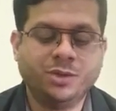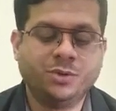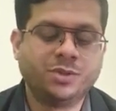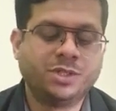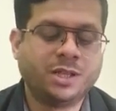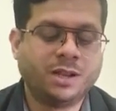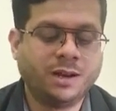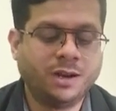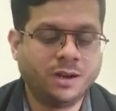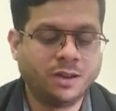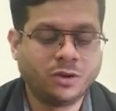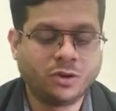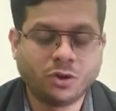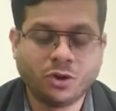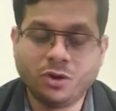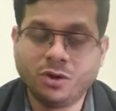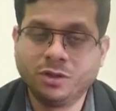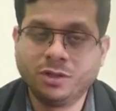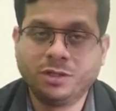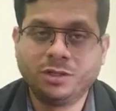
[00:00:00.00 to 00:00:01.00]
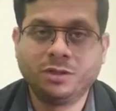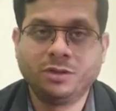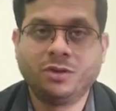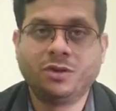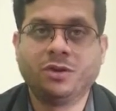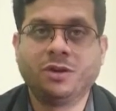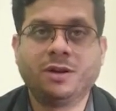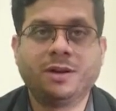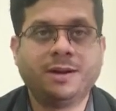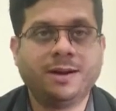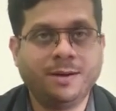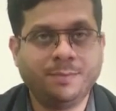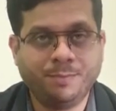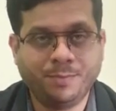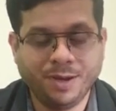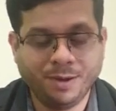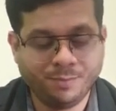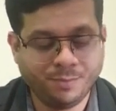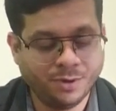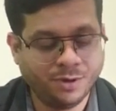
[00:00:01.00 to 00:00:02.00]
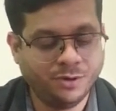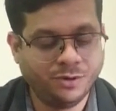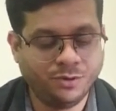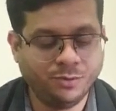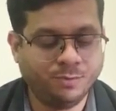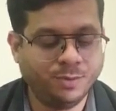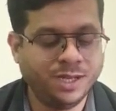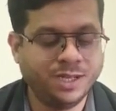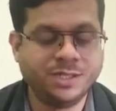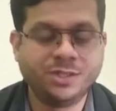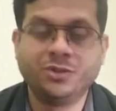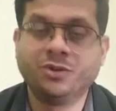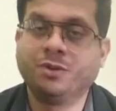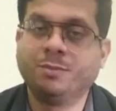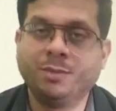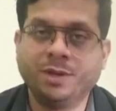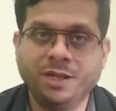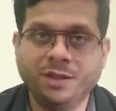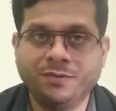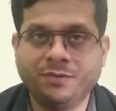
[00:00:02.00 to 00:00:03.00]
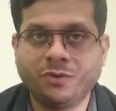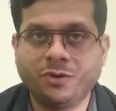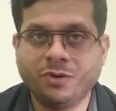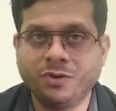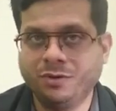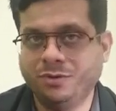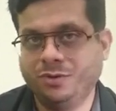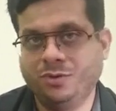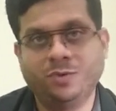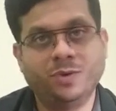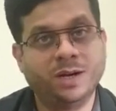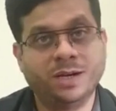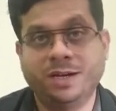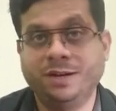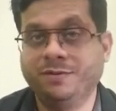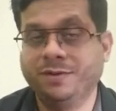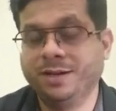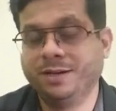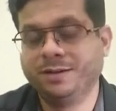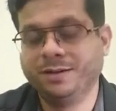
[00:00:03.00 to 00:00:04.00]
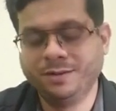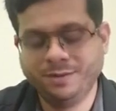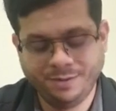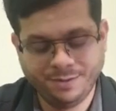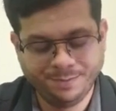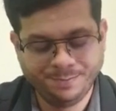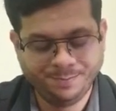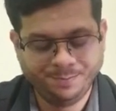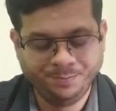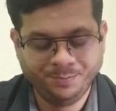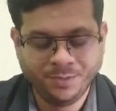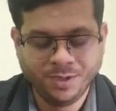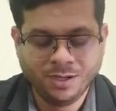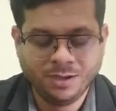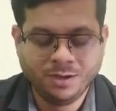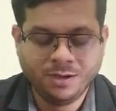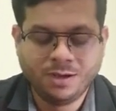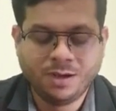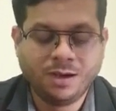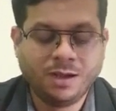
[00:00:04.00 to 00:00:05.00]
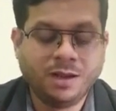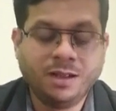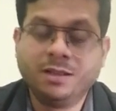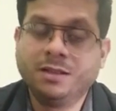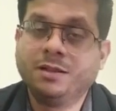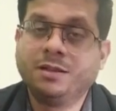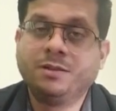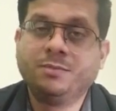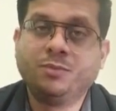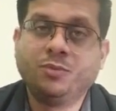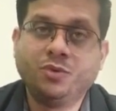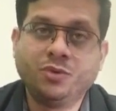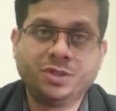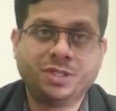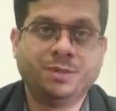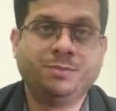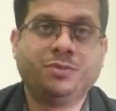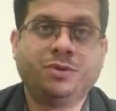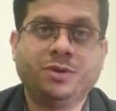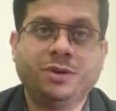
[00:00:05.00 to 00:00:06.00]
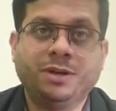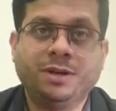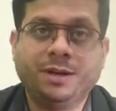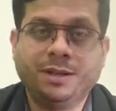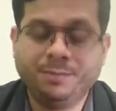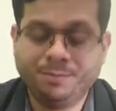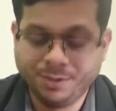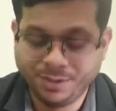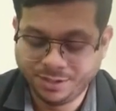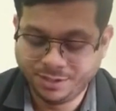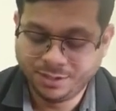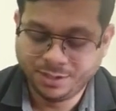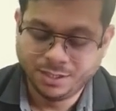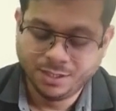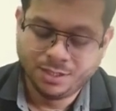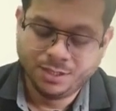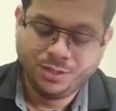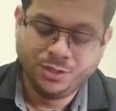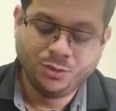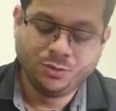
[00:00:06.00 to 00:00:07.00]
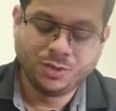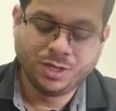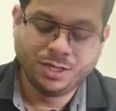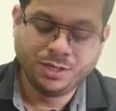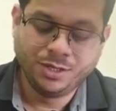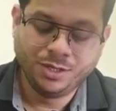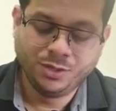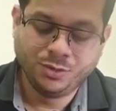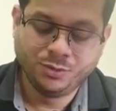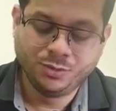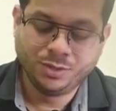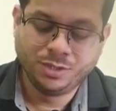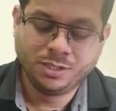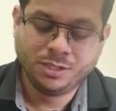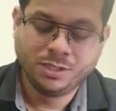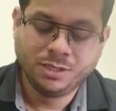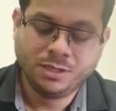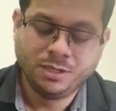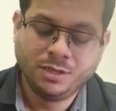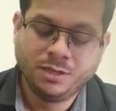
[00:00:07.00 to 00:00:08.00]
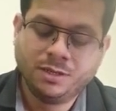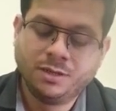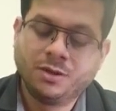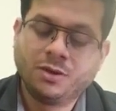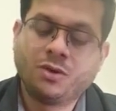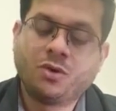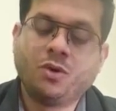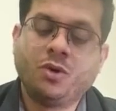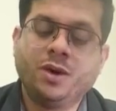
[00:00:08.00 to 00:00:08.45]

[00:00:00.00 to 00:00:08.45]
You can use a red cloth or a red paper to place your money frog to activate it. Another most important tip is you can use